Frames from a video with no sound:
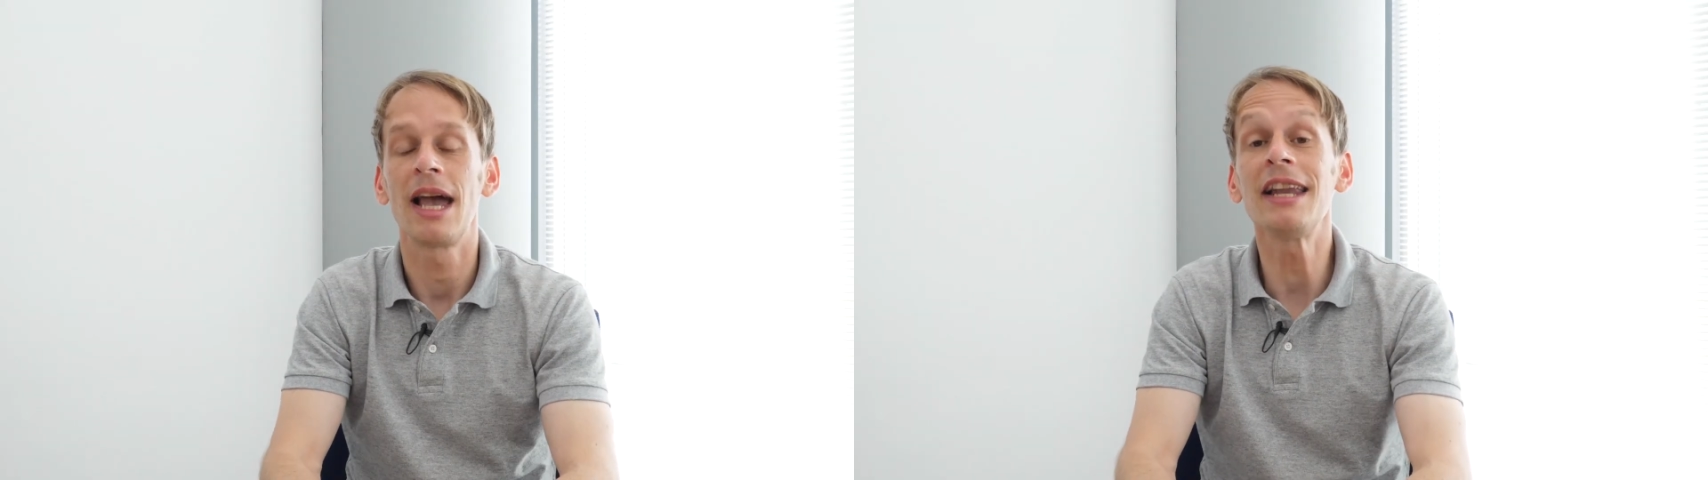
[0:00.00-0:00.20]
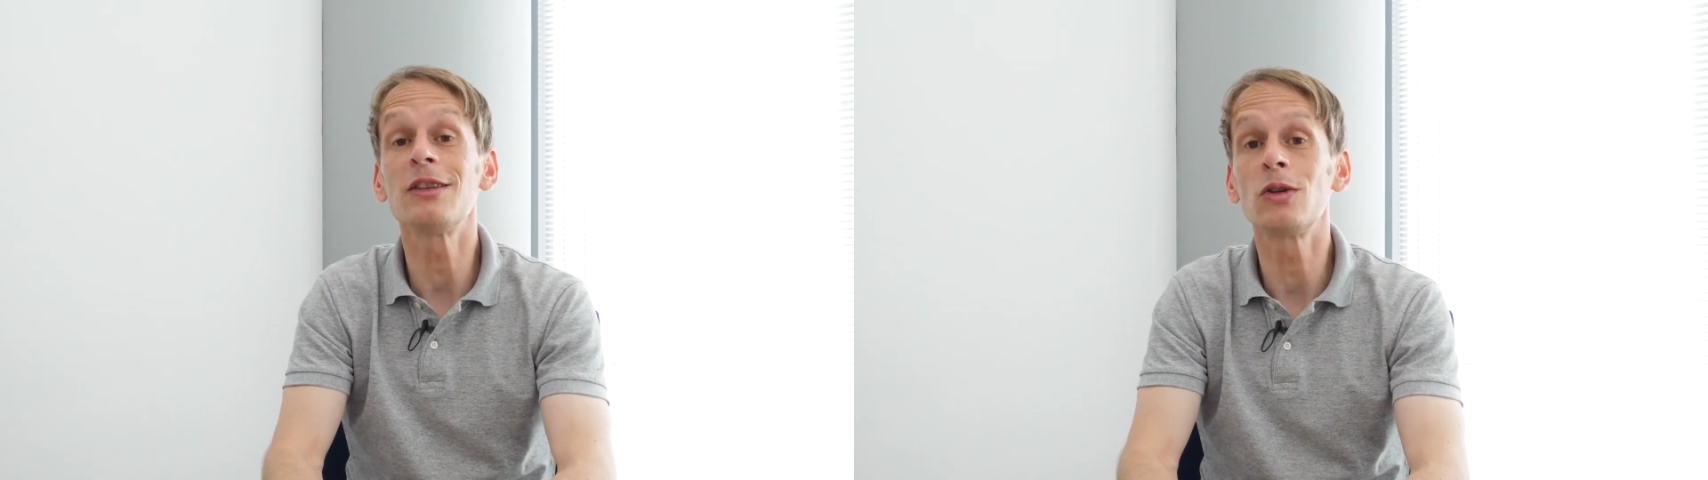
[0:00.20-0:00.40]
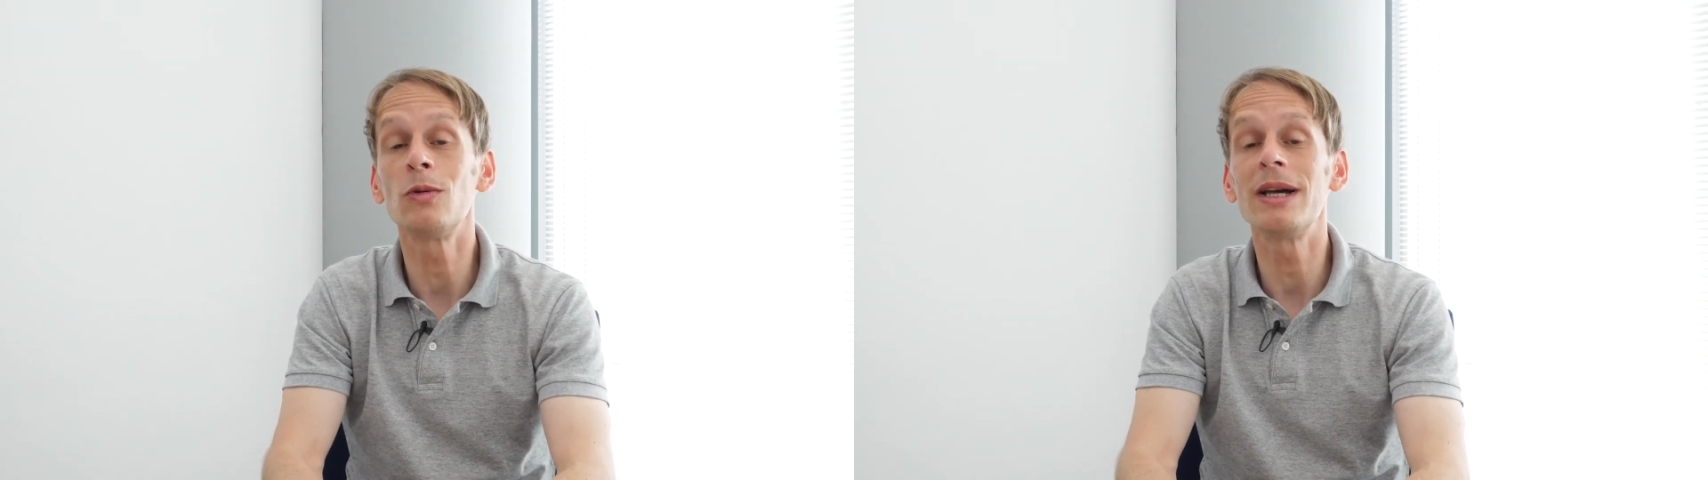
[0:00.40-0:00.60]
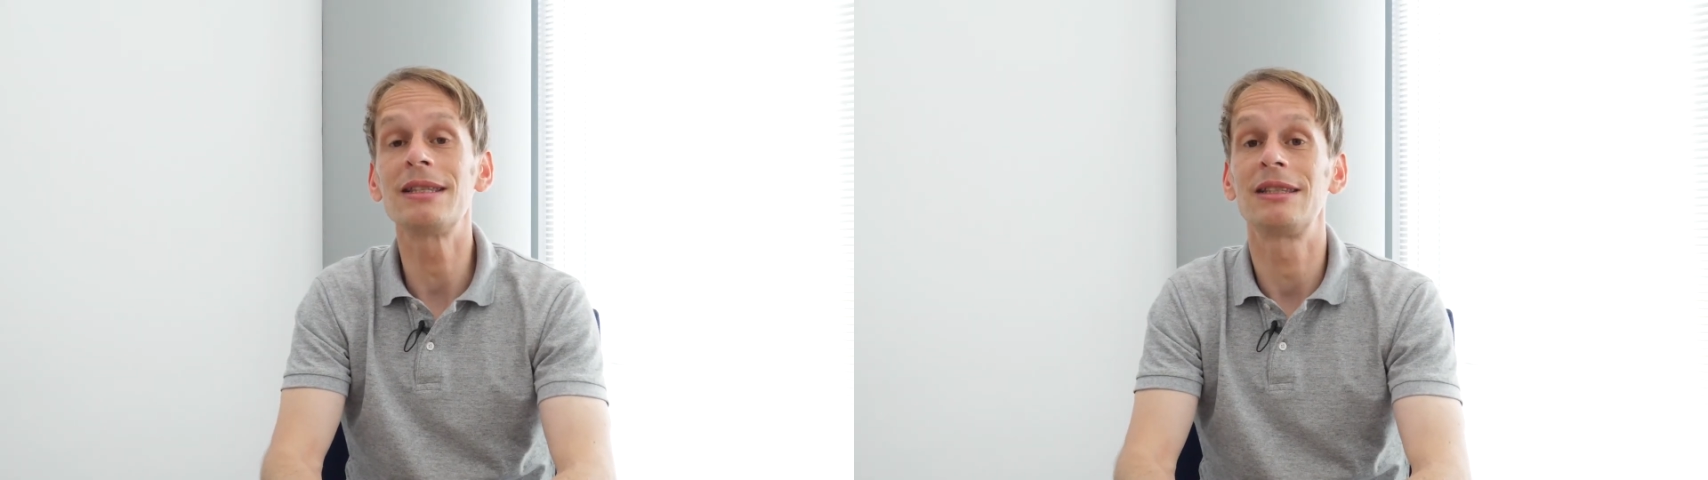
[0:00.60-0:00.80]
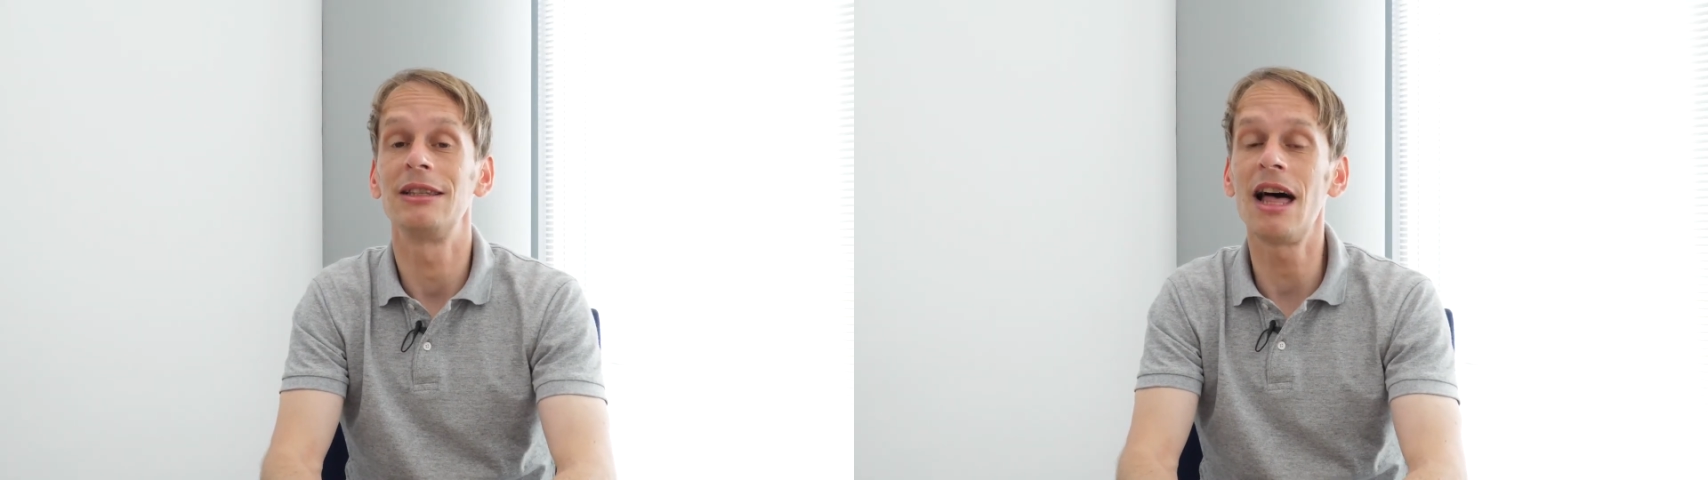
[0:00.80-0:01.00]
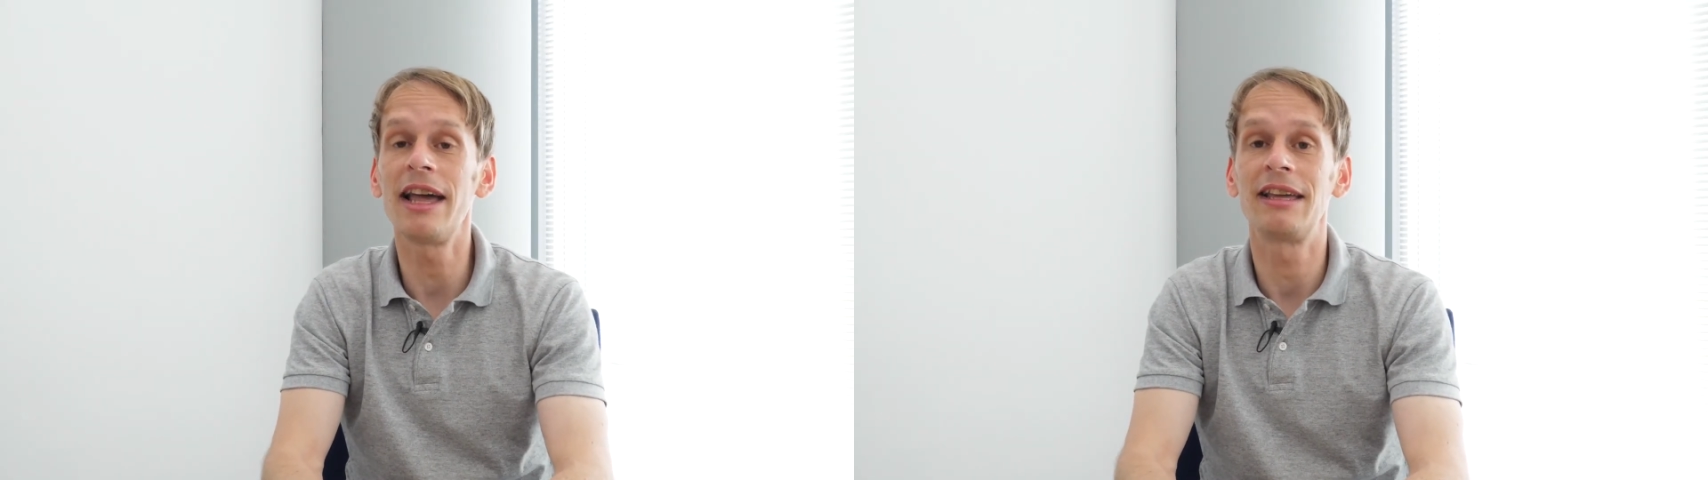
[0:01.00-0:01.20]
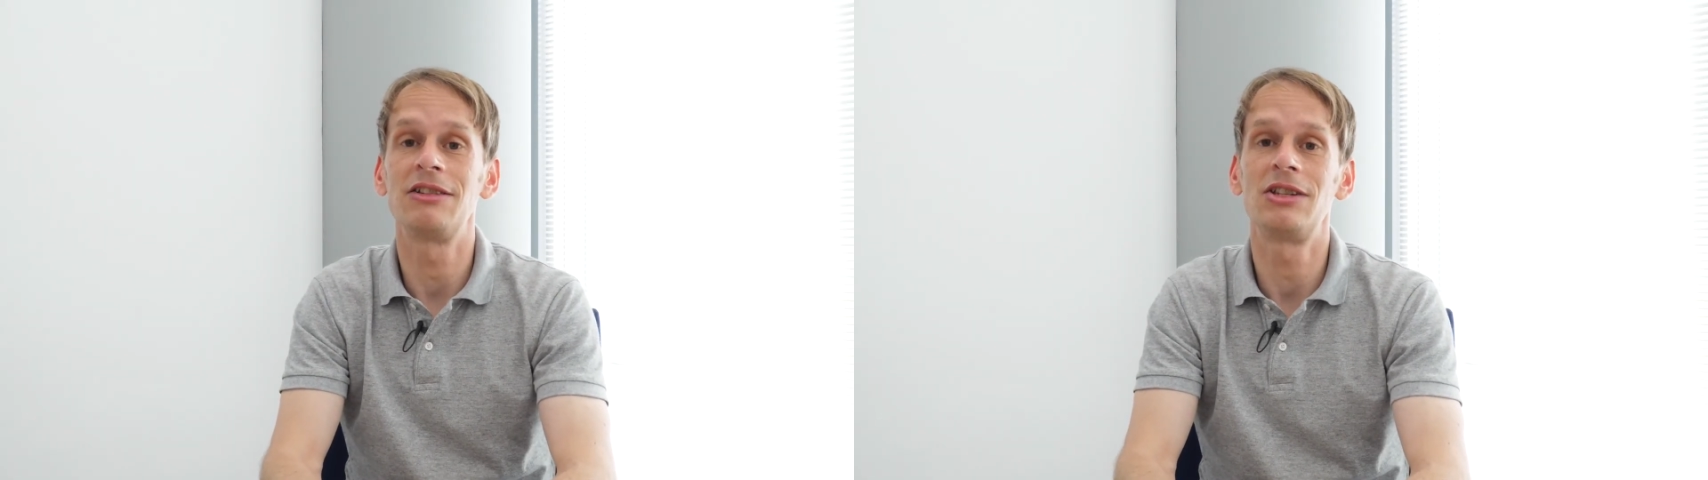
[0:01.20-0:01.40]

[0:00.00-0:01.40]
And as always, like,